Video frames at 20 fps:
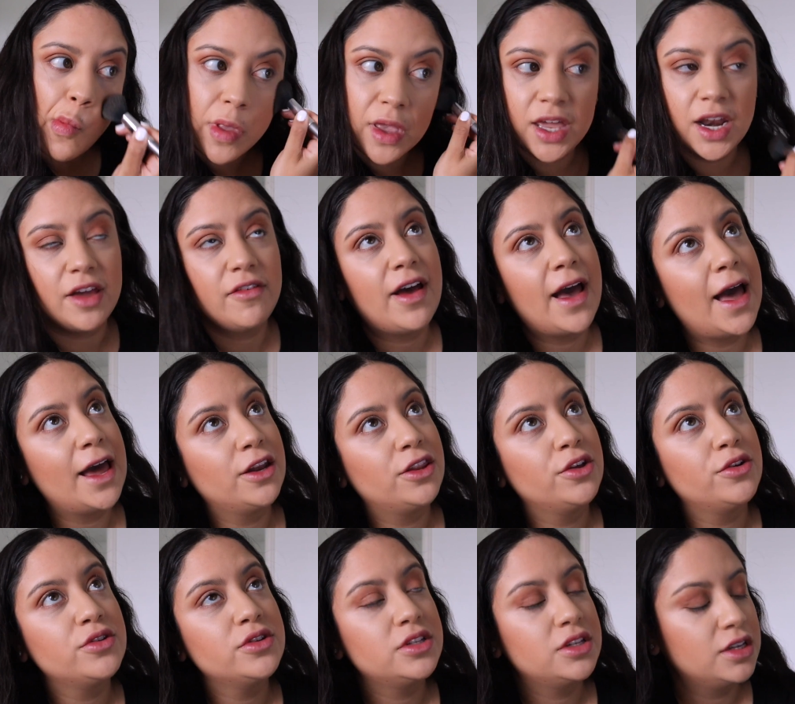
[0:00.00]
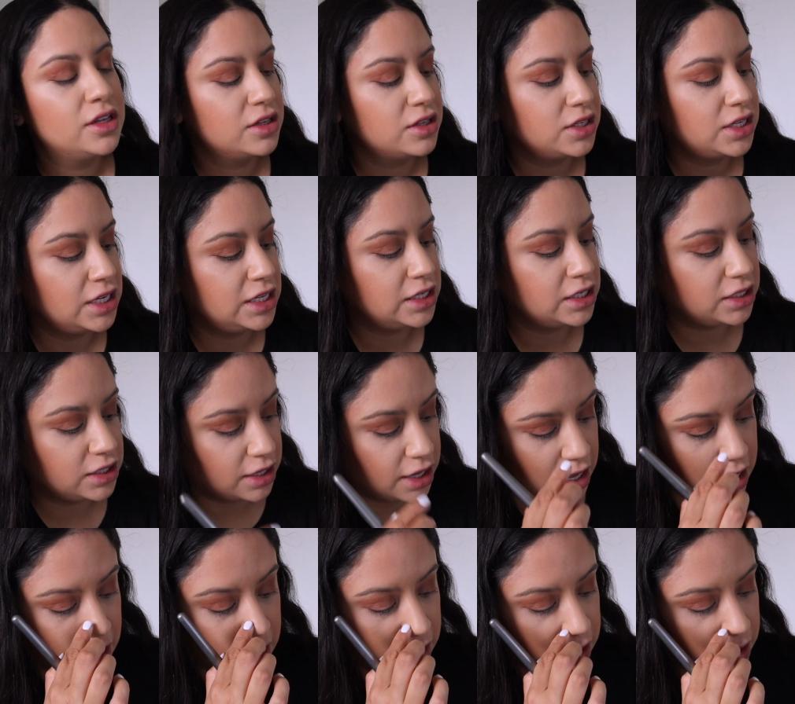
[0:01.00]
and I've had those since
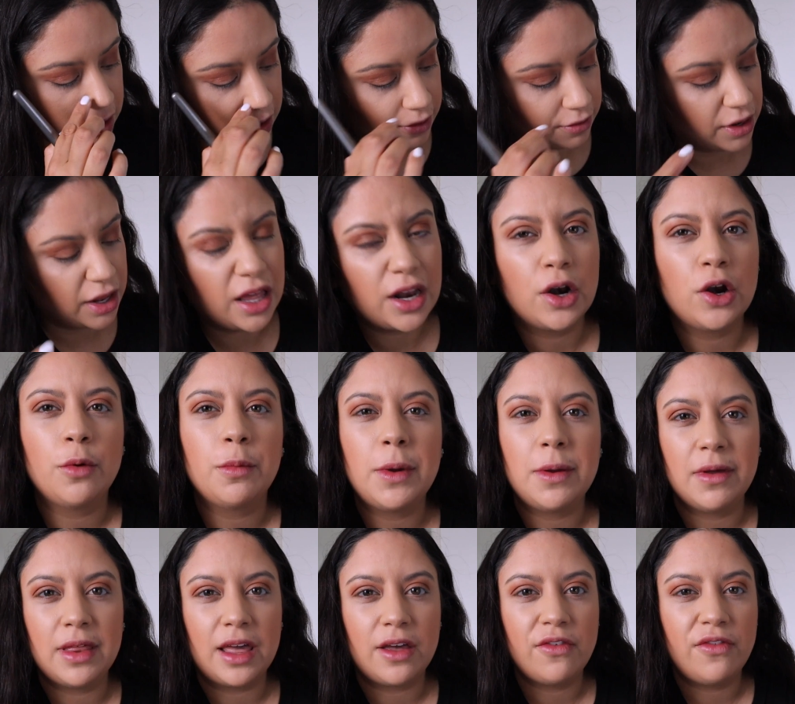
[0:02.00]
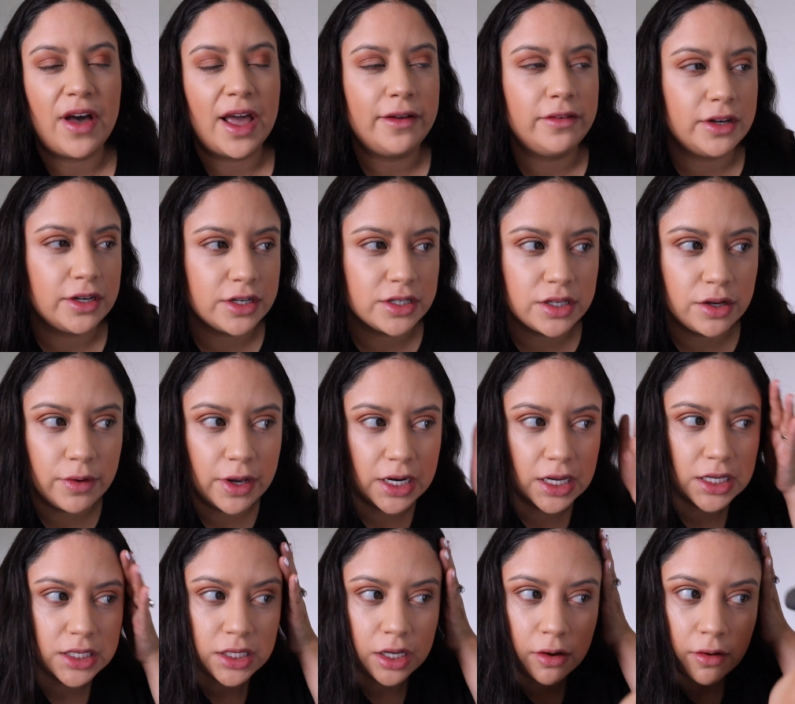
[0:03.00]
like, I don't know, maybe like 5 years
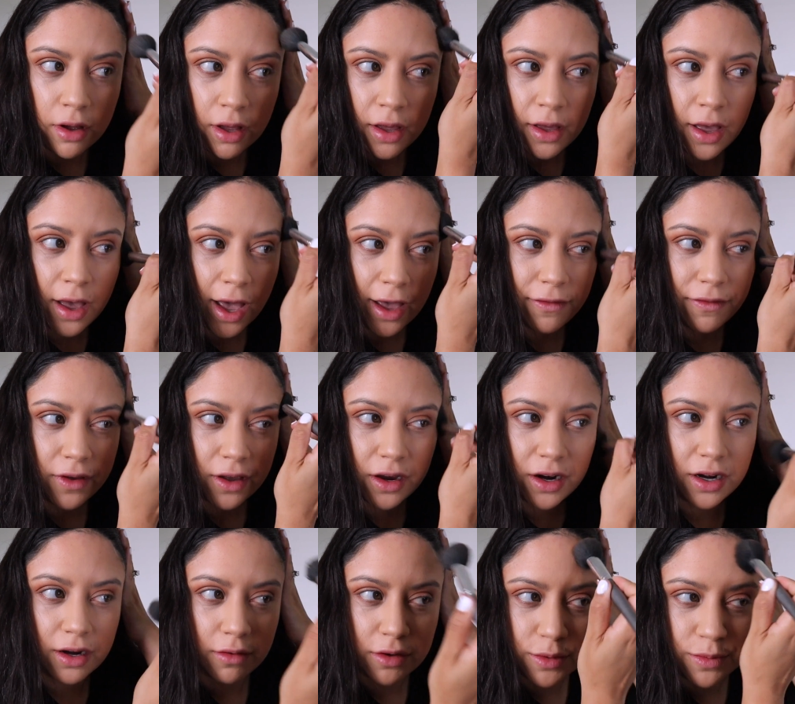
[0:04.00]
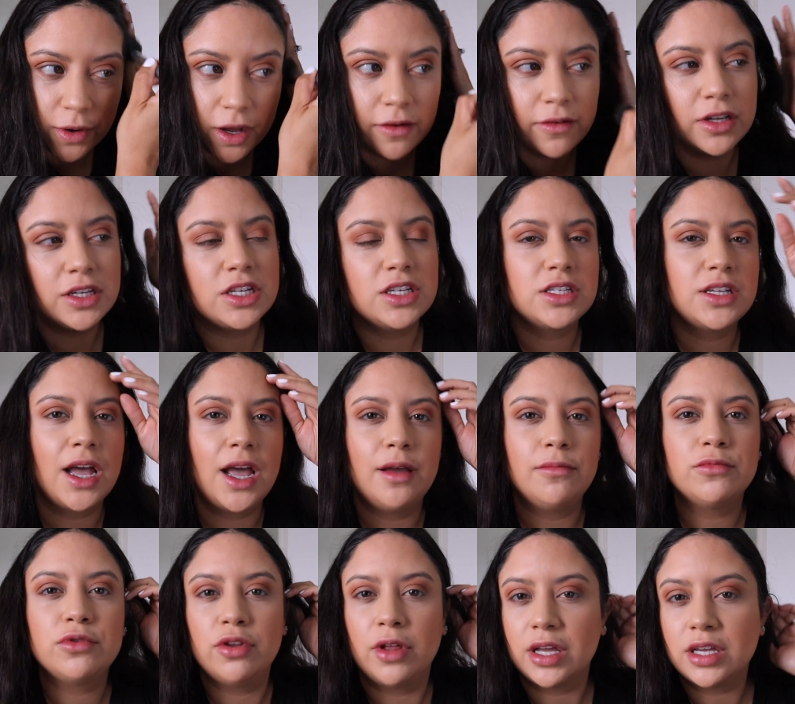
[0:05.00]
already. So I figured it was probably just
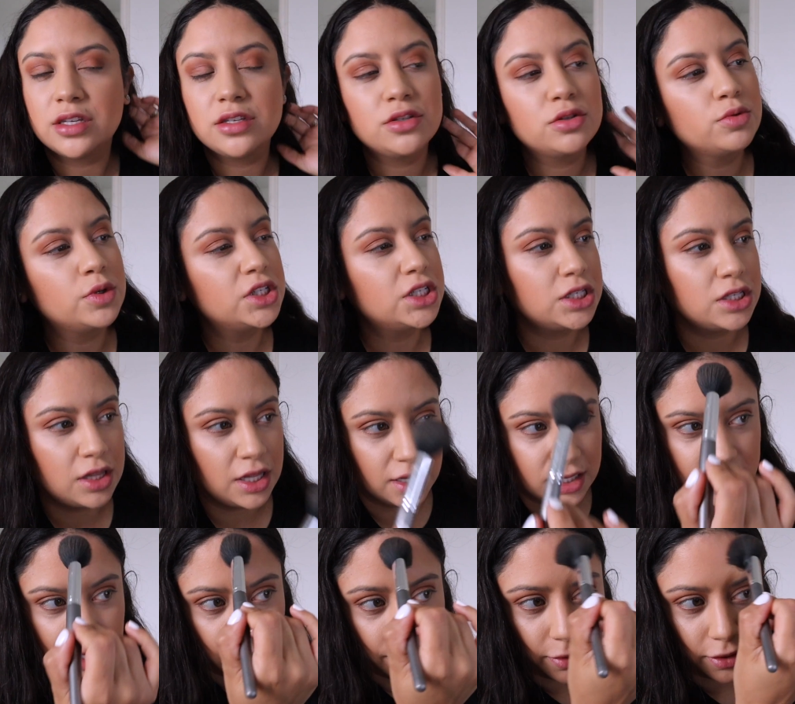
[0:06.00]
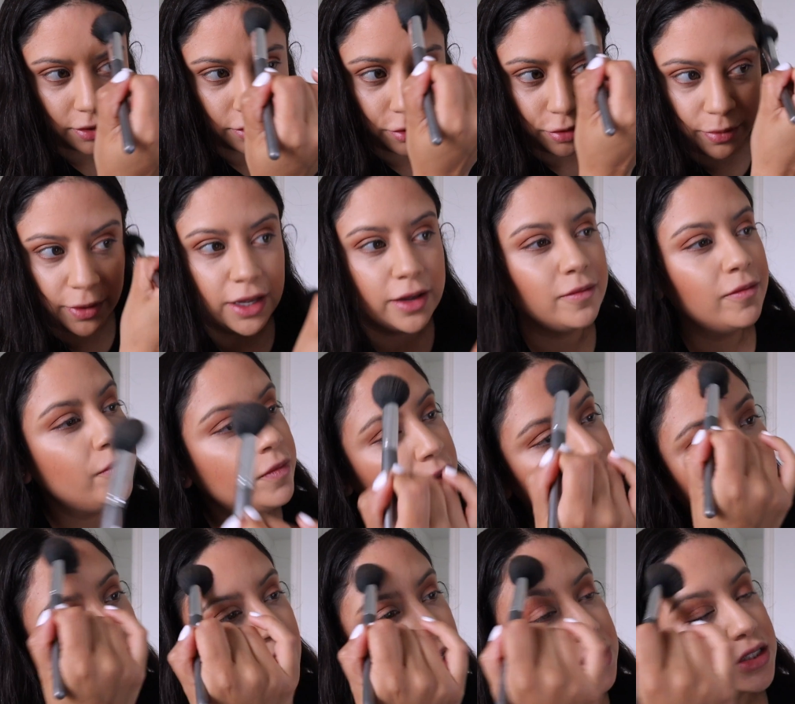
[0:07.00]
time to like switch things up a little bit.
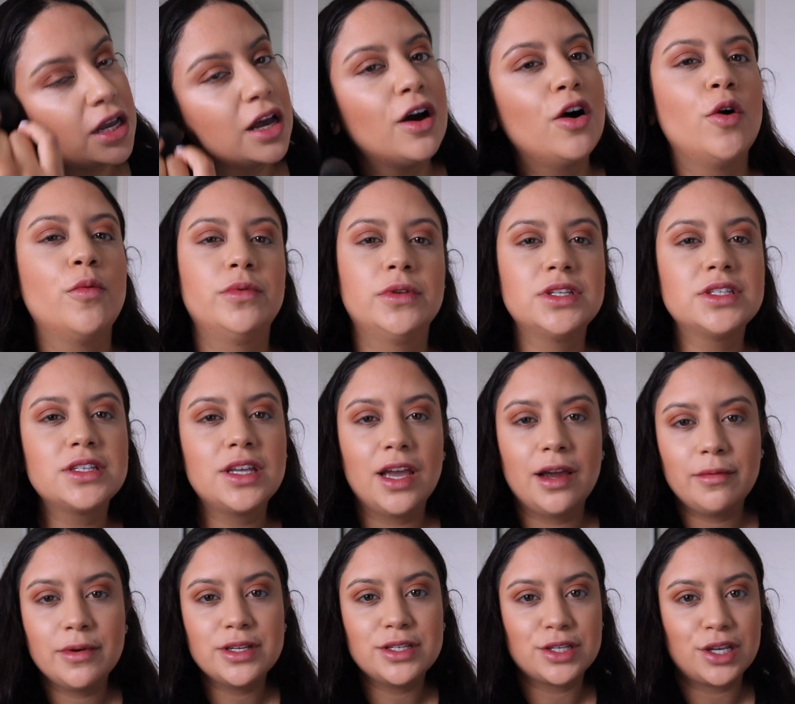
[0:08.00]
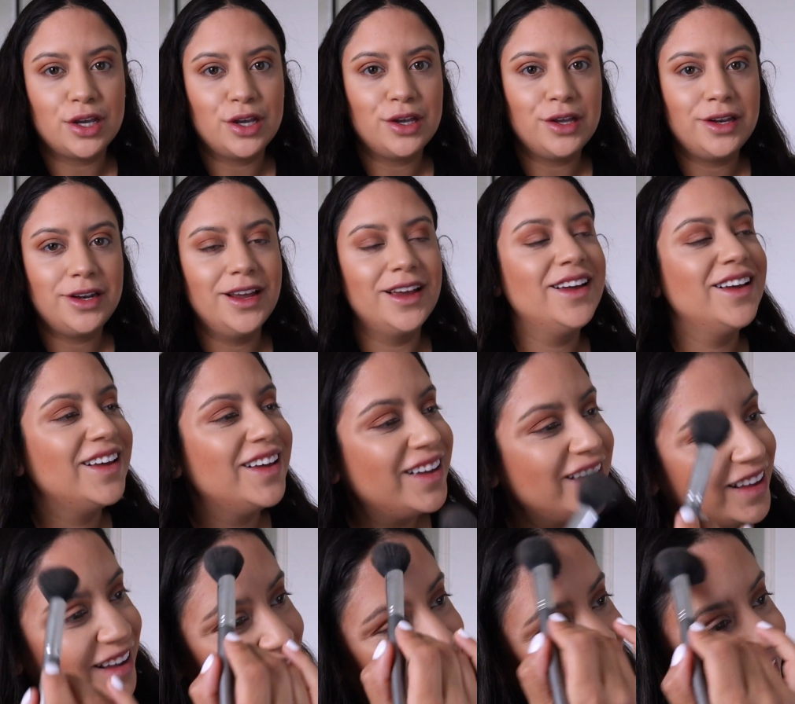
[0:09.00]
So I hope this camera's good.
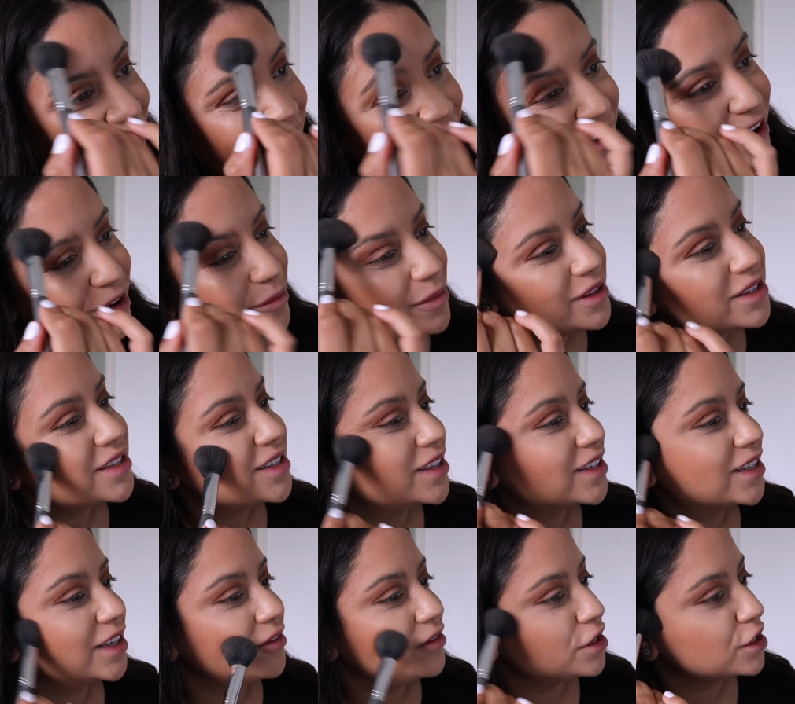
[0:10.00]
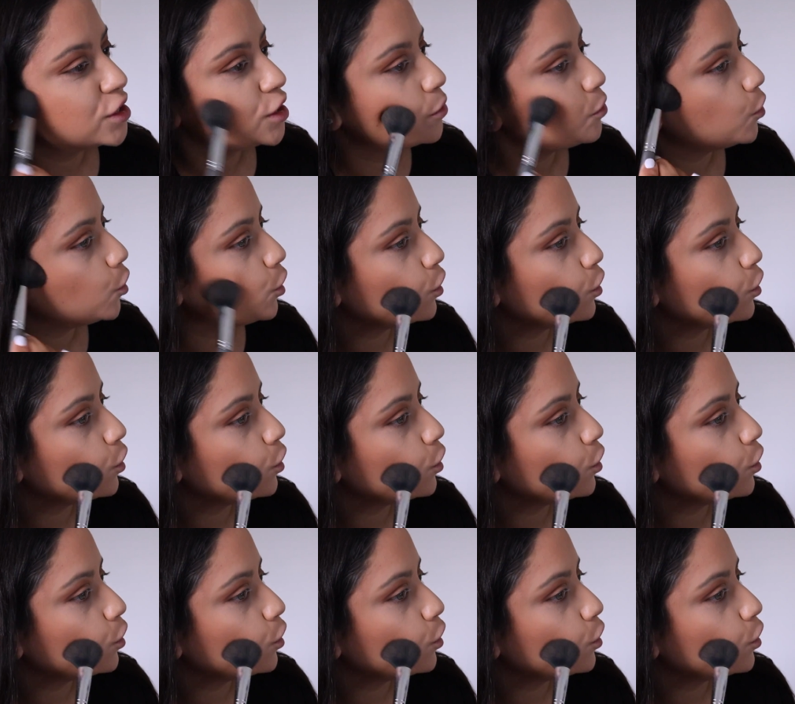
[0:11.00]
I hope it's like giving some